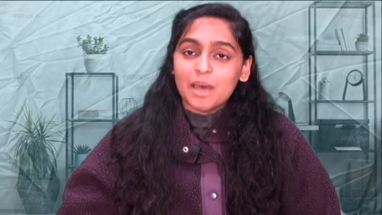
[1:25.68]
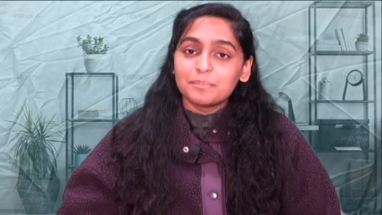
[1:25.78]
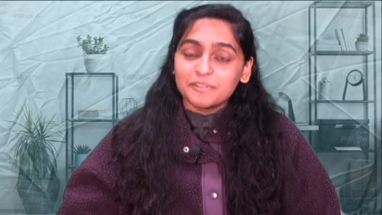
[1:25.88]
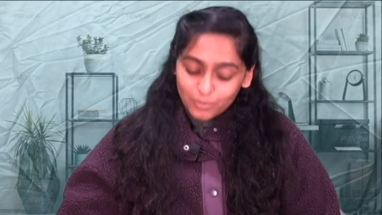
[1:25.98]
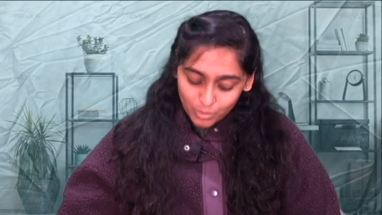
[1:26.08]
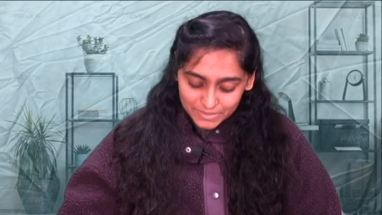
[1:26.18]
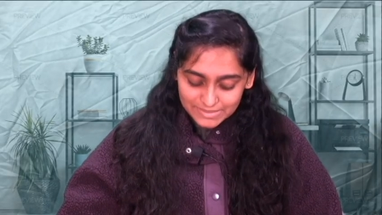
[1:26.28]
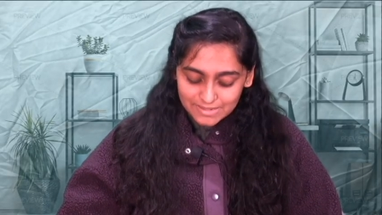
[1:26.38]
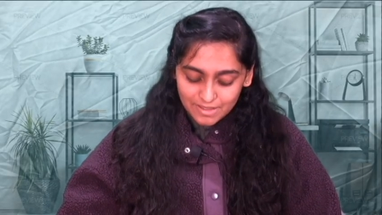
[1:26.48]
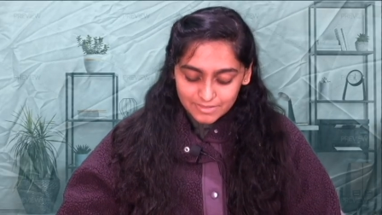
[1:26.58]
Before we
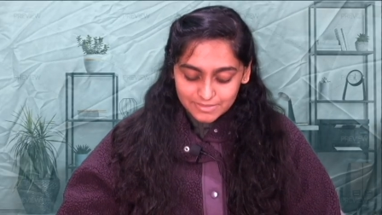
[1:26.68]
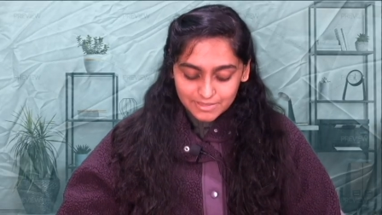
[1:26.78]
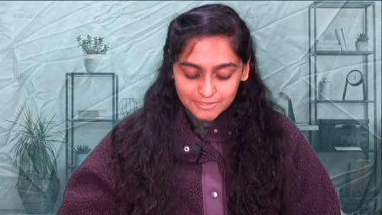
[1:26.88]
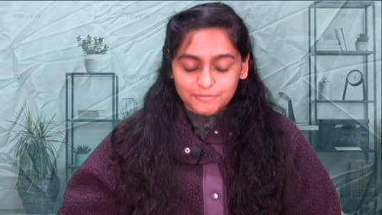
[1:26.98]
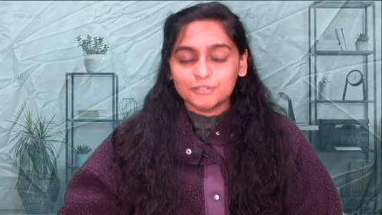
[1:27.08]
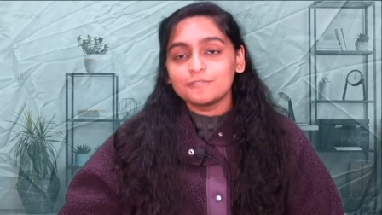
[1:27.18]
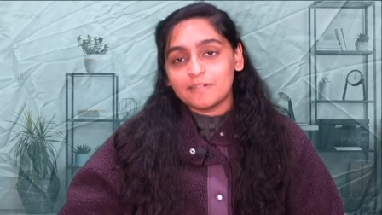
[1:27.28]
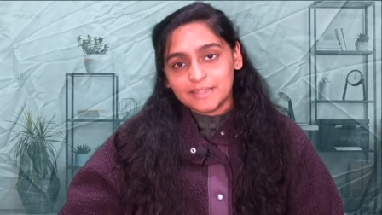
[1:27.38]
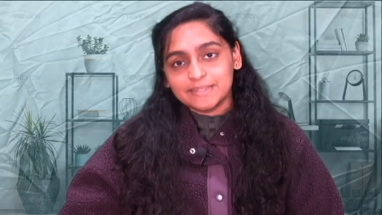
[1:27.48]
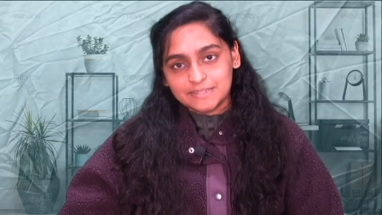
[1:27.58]
start, if you
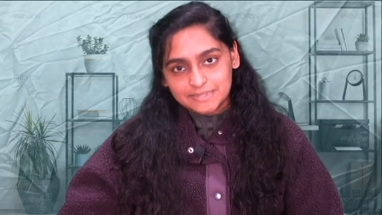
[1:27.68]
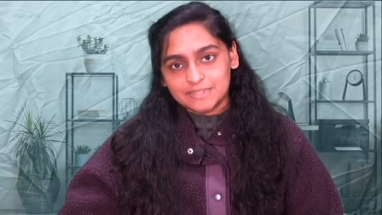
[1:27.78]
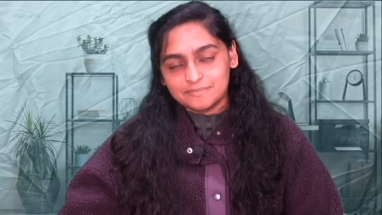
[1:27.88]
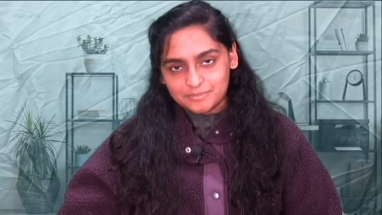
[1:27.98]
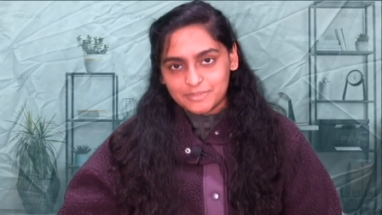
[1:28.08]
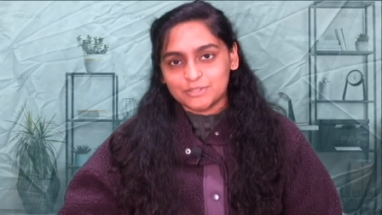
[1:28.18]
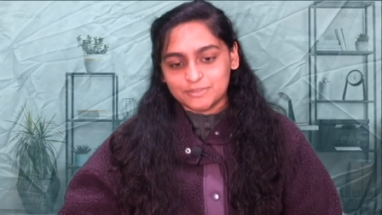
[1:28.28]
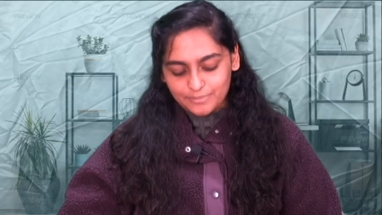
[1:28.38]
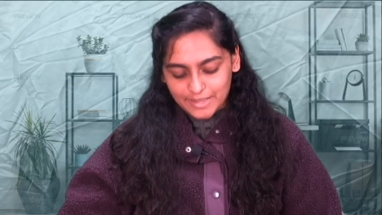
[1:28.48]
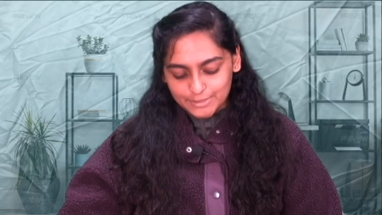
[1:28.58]
find this
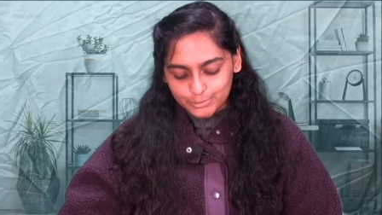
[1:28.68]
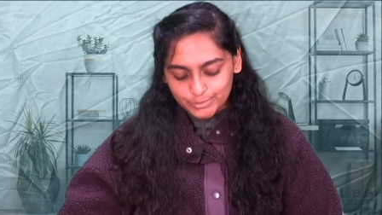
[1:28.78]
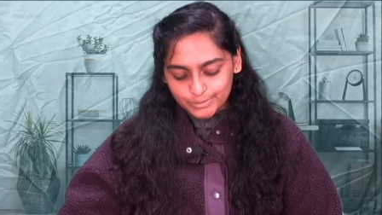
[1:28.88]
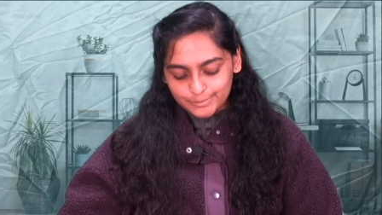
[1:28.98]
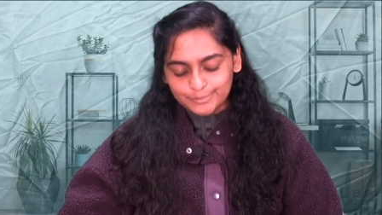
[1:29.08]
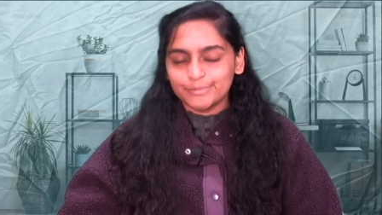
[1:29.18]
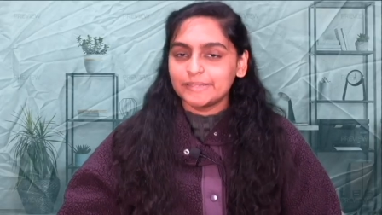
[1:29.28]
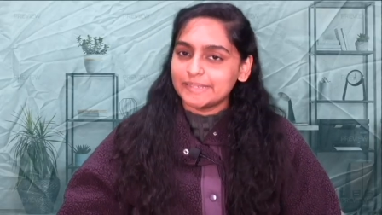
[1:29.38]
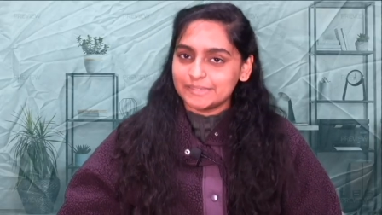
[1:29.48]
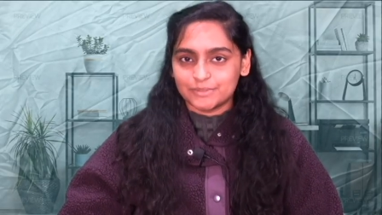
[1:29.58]
information valuable,
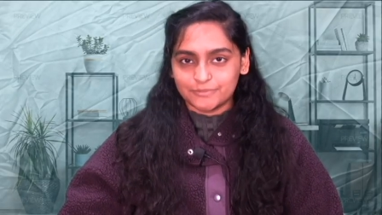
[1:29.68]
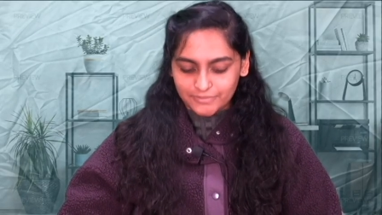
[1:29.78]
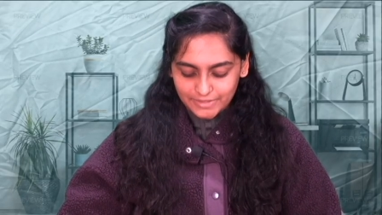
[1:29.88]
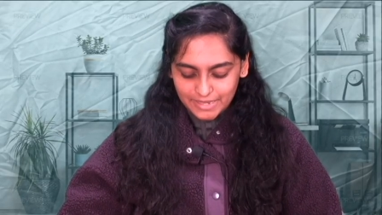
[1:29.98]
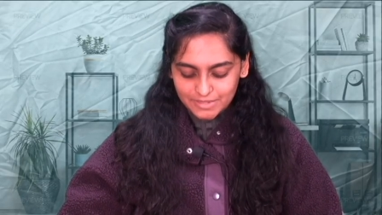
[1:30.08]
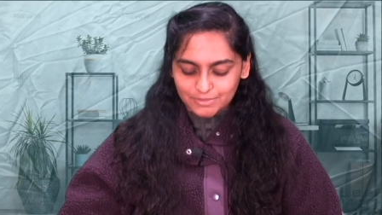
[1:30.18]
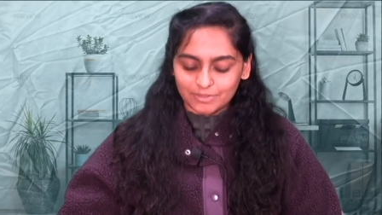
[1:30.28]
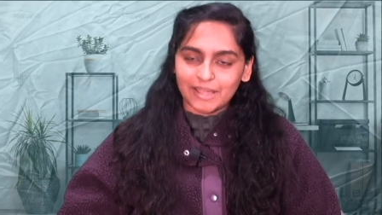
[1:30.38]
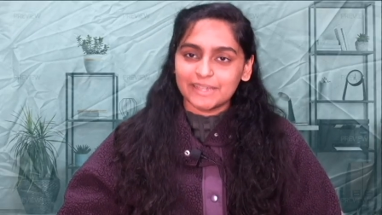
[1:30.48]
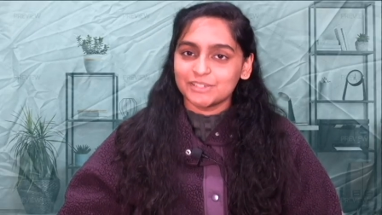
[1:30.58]
please don't forget to
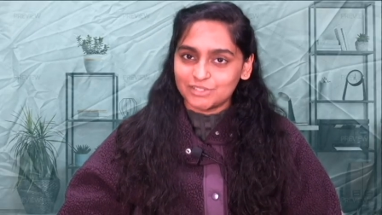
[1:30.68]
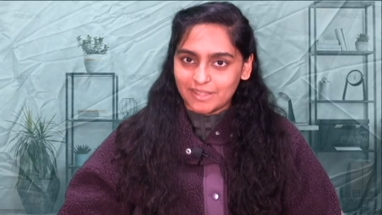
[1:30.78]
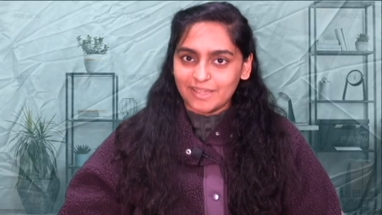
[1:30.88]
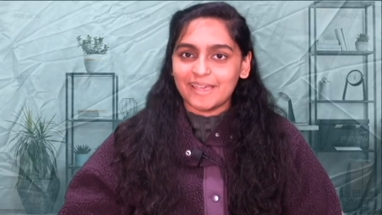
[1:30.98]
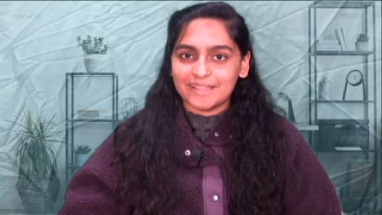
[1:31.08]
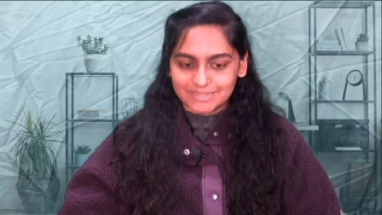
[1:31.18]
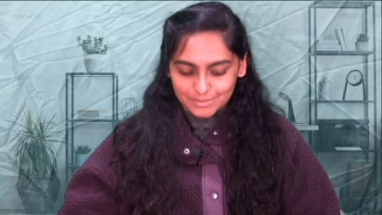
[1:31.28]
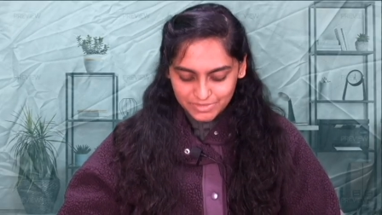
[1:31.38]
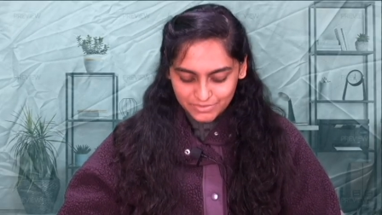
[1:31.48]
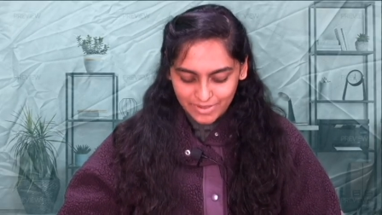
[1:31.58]
like, share and
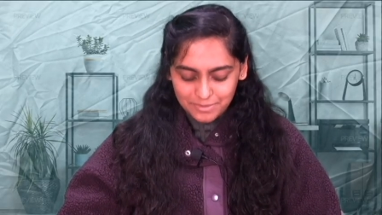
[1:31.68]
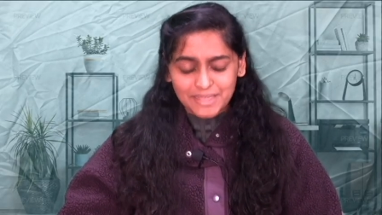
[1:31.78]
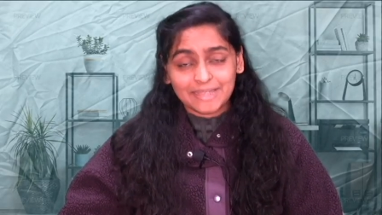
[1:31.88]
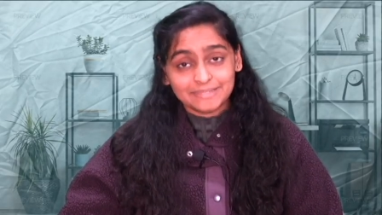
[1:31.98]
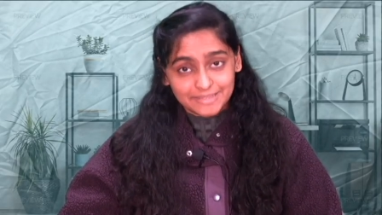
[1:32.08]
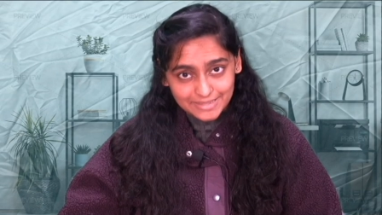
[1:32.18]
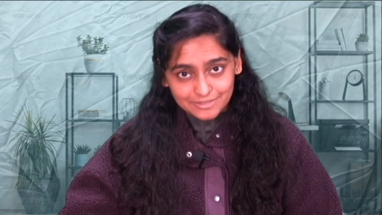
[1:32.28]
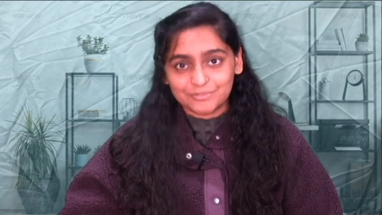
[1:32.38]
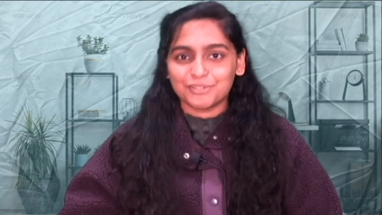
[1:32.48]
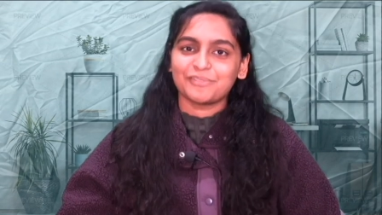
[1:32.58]
subscribe and
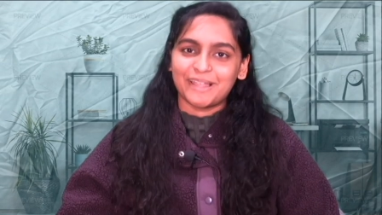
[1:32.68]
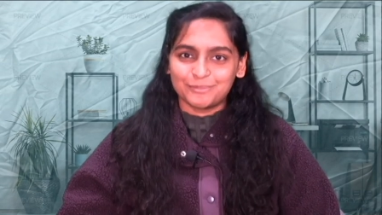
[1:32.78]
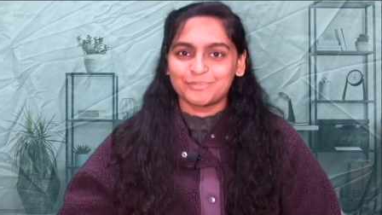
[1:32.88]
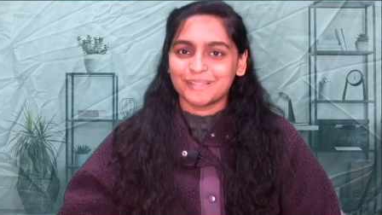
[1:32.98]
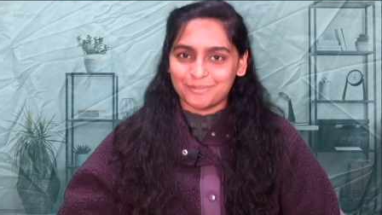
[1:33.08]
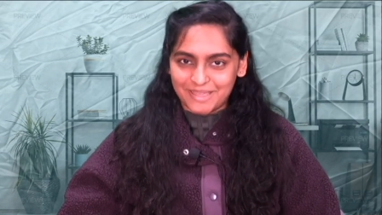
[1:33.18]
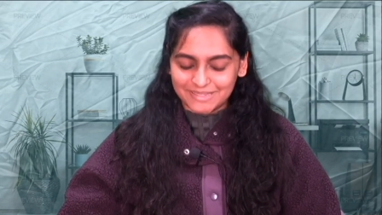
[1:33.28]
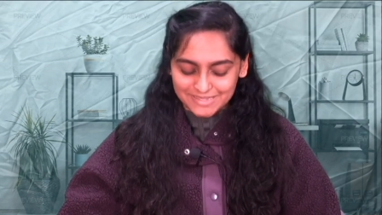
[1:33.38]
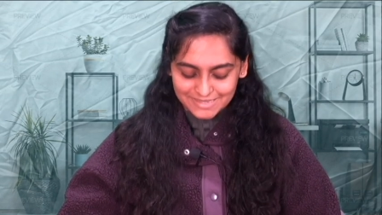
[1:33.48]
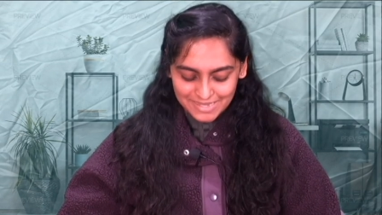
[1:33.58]
leave your valuable
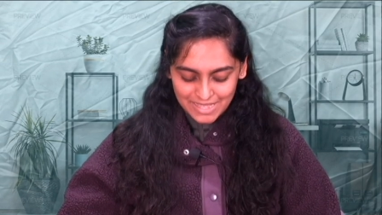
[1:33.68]
comments.